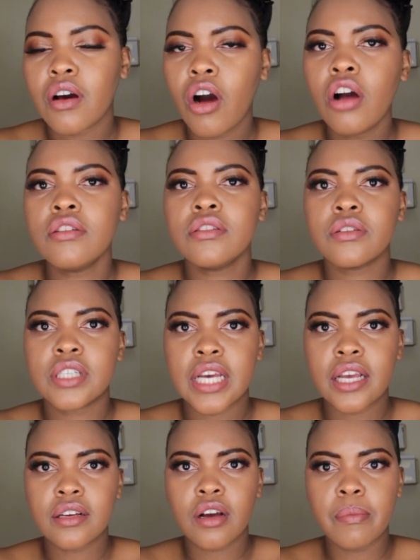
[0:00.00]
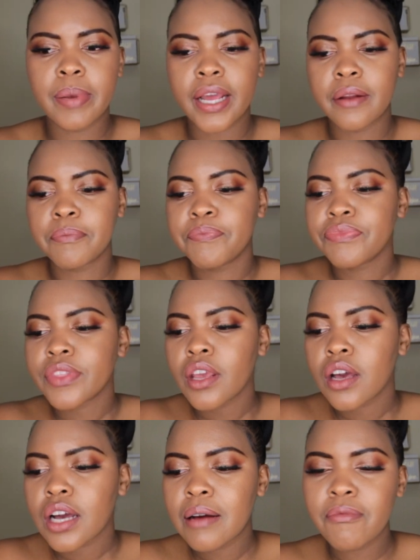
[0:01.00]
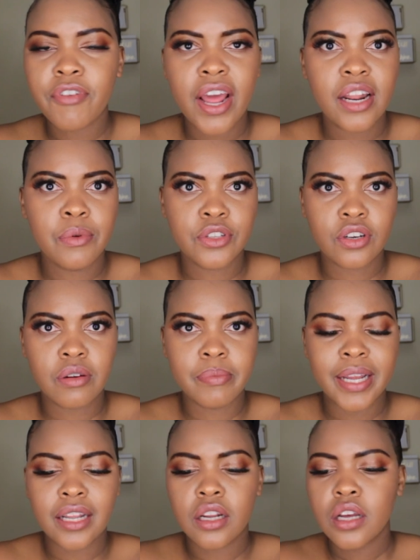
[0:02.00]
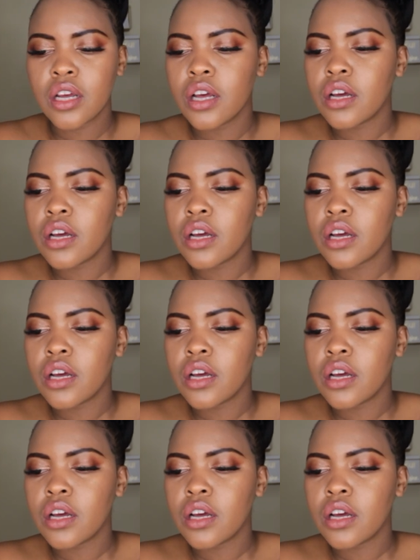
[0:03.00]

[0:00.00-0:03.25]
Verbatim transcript: On the day, complain. Come Friday with your complaint.